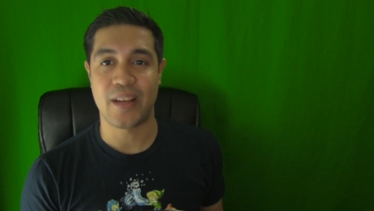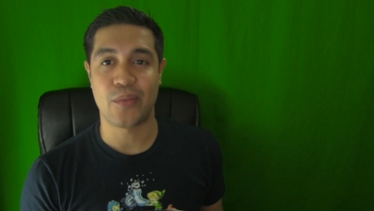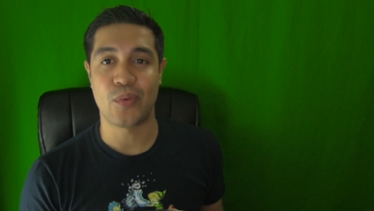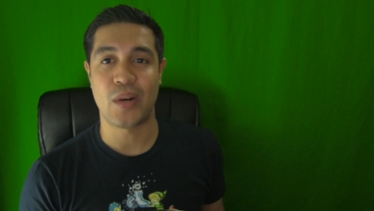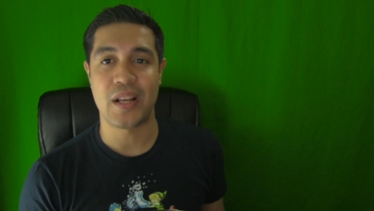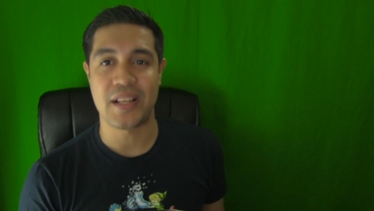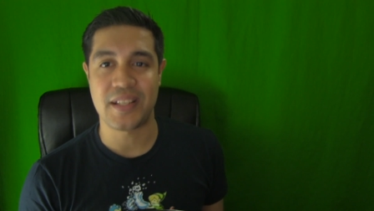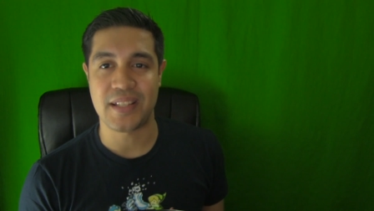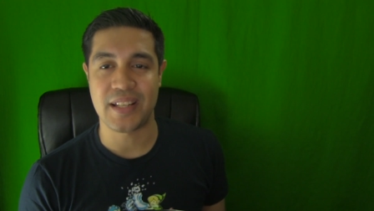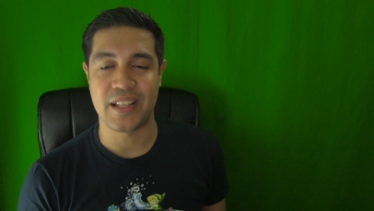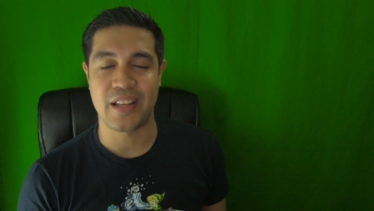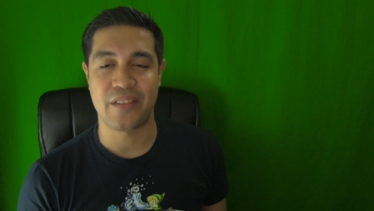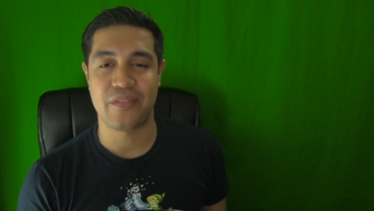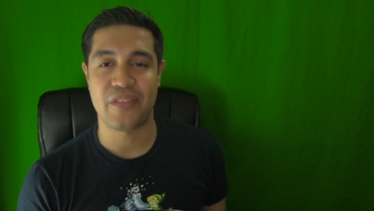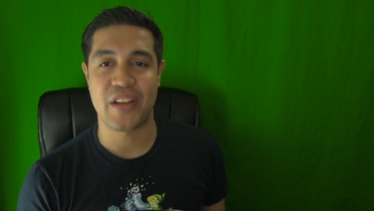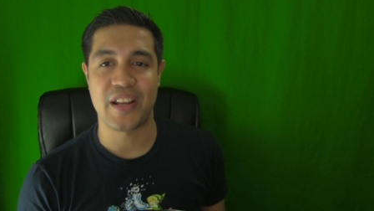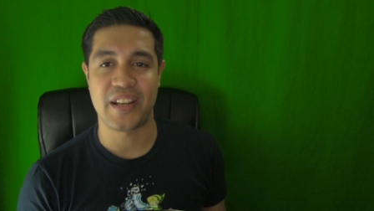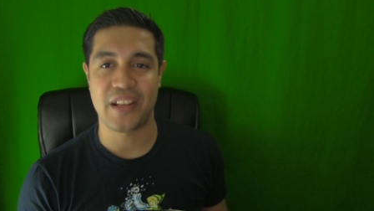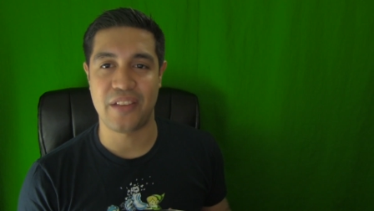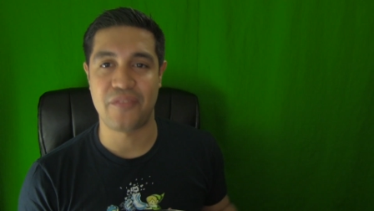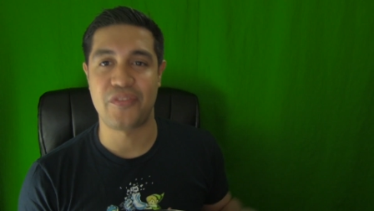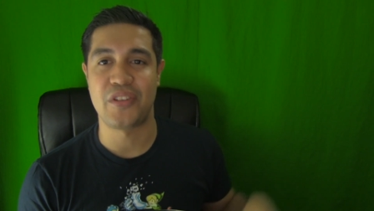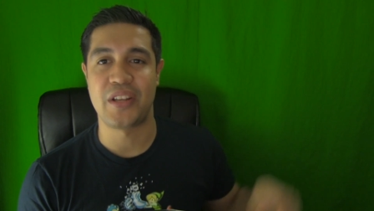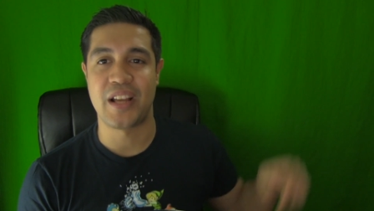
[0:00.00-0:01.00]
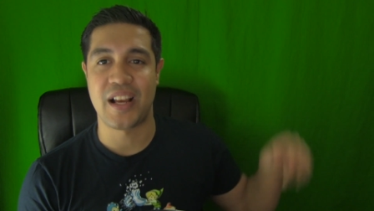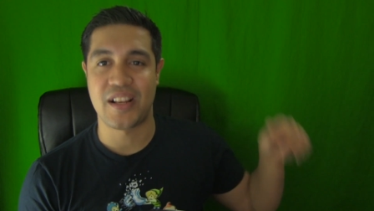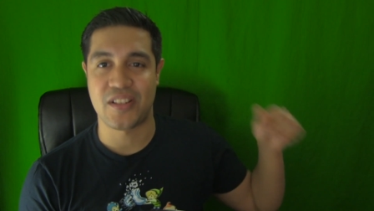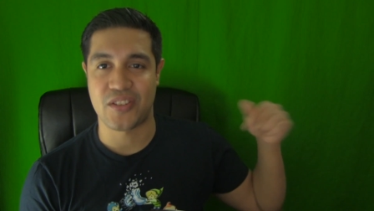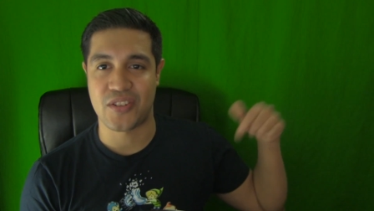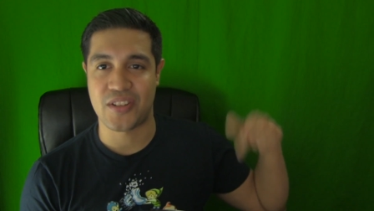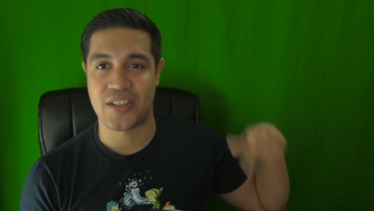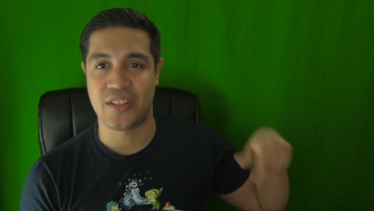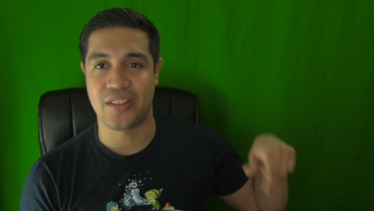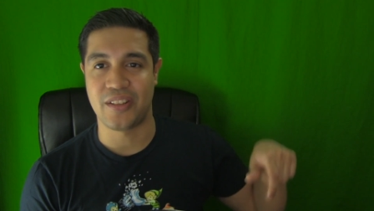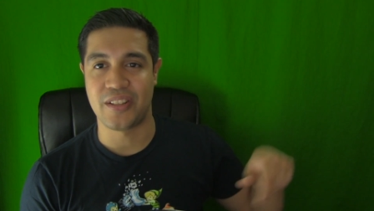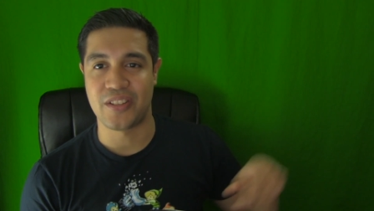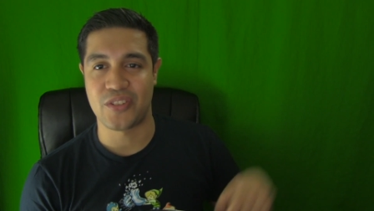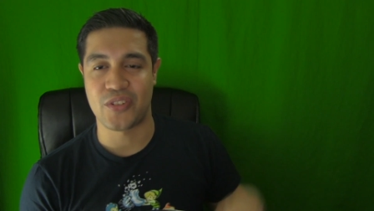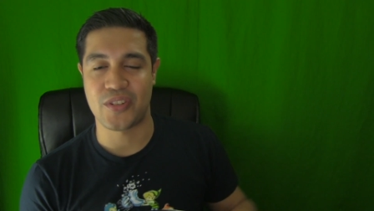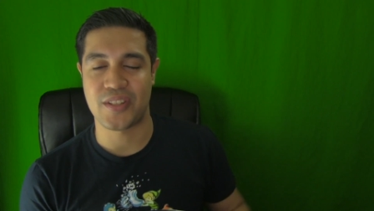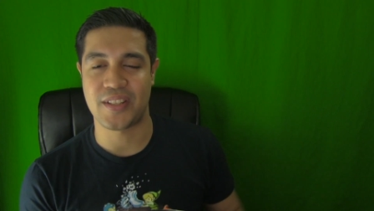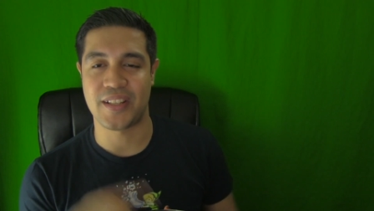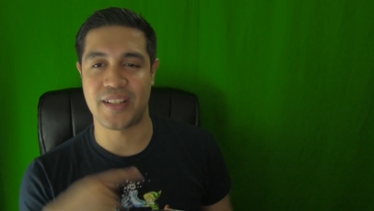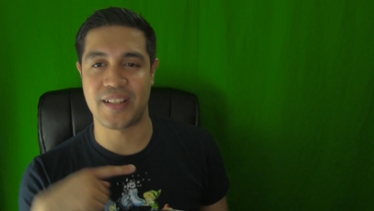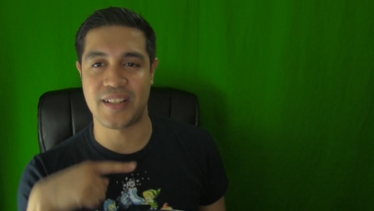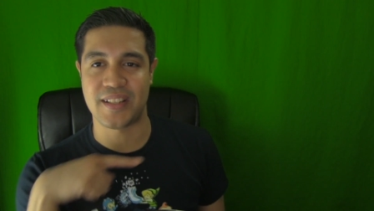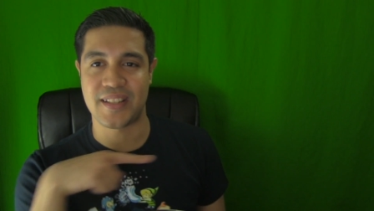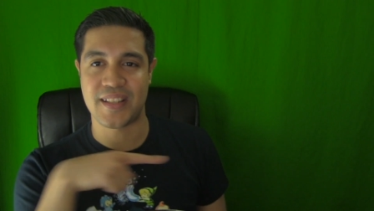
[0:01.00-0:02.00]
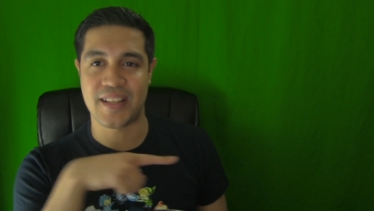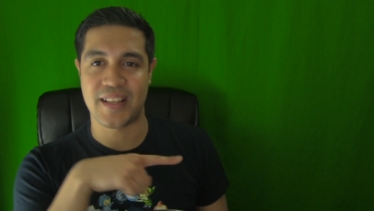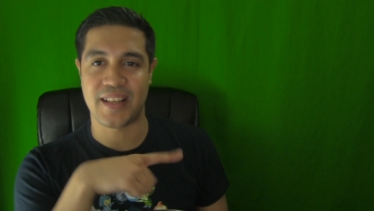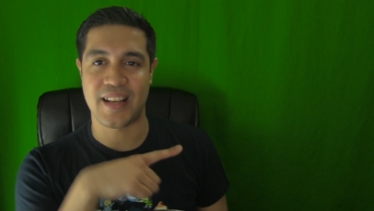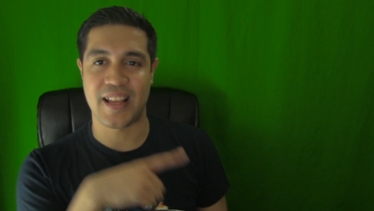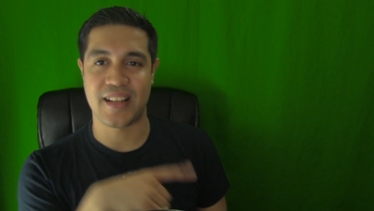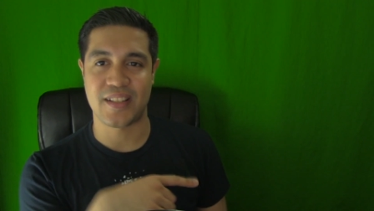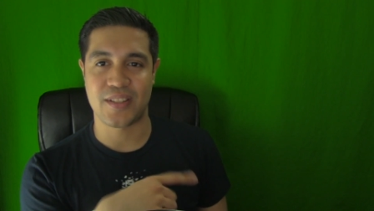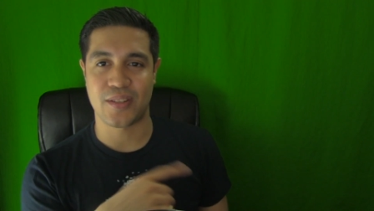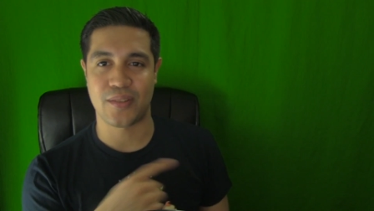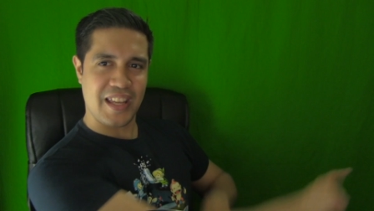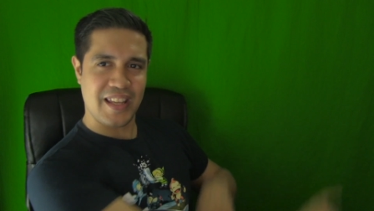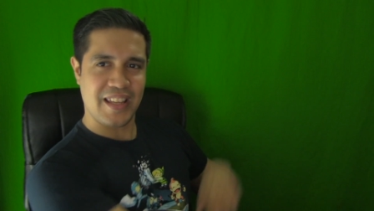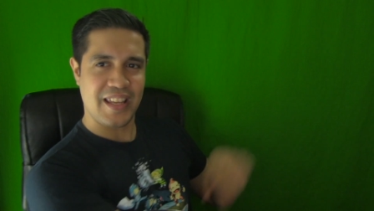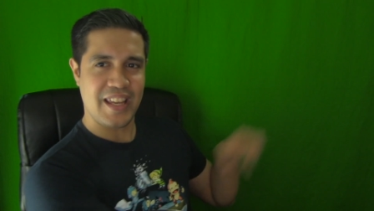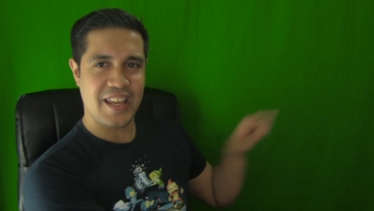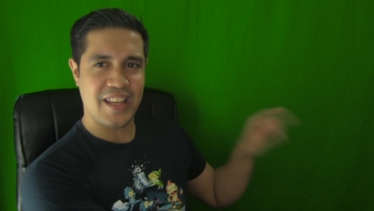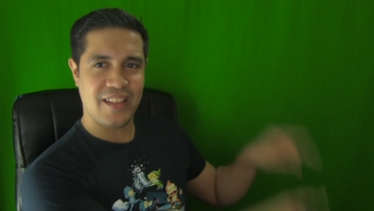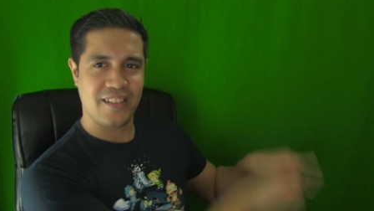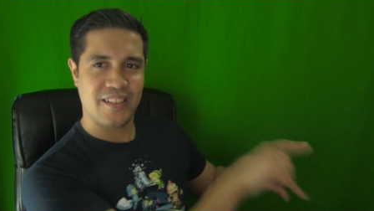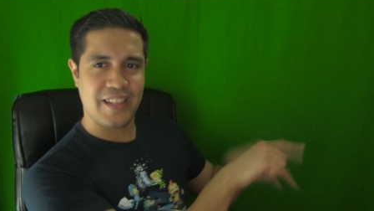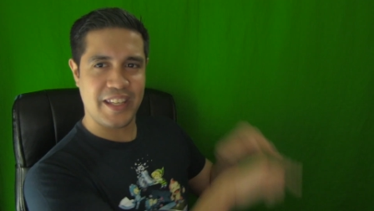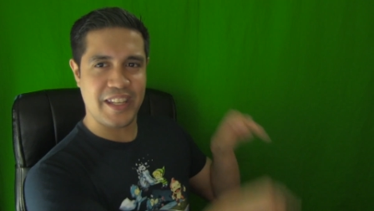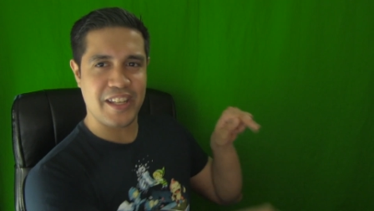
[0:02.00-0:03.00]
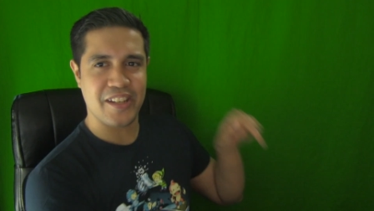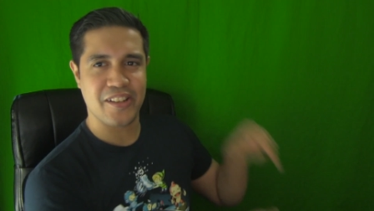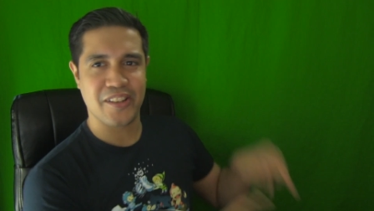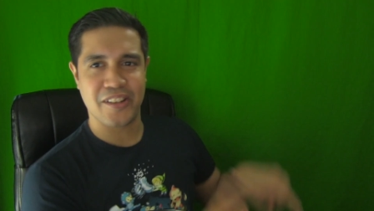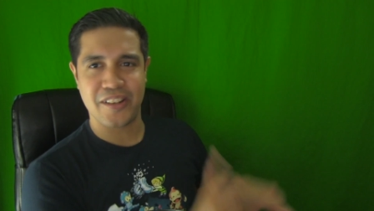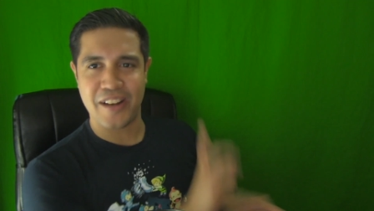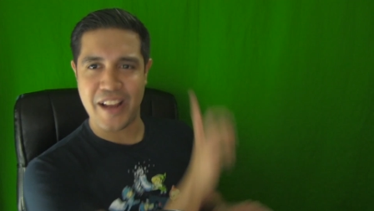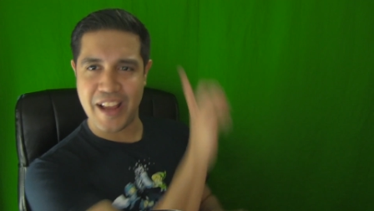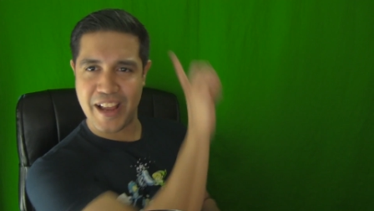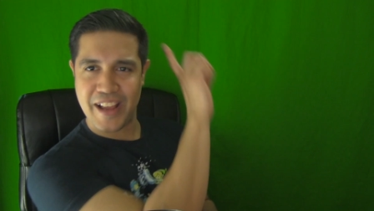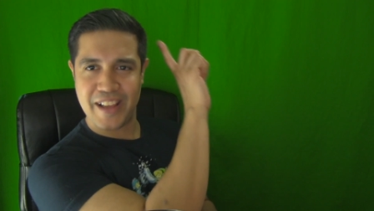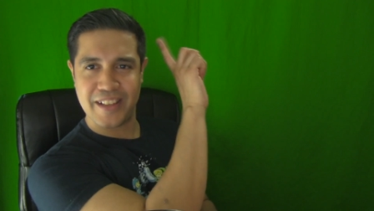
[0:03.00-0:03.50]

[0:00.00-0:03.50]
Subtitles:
at the NYC event if you guys are still interested in seeing that thingy here,